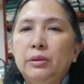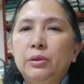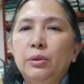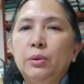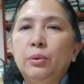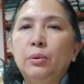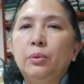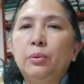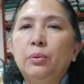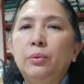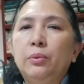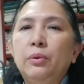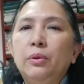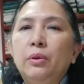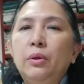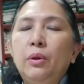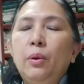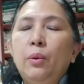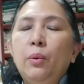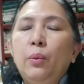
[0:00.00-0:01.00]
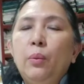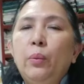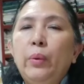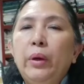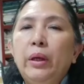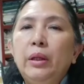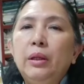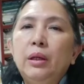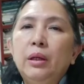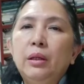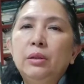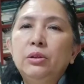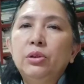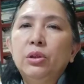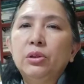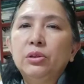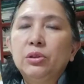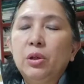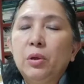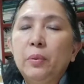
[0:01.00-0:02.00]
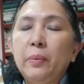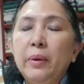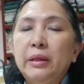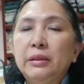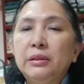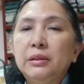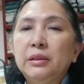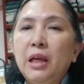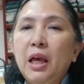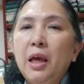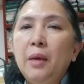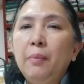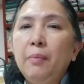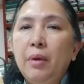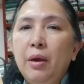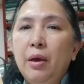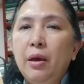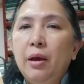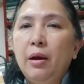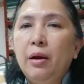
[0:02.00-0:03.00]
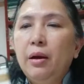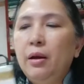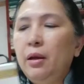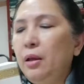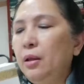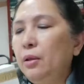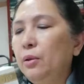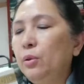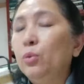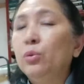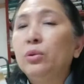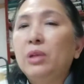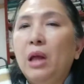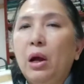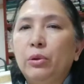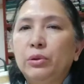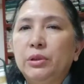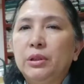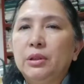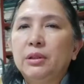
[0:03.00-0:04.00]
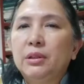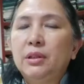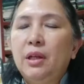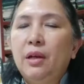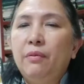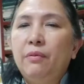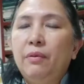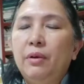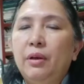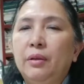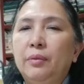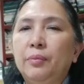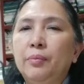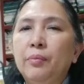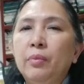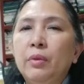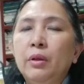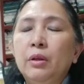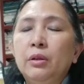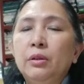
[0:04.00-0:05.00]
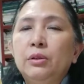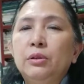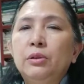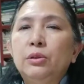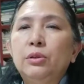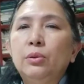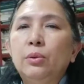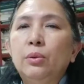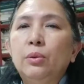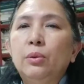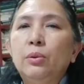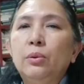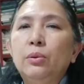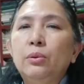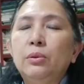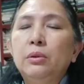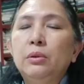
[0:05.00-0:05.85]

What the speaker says: So, when Josh Groban came here in 2007, so,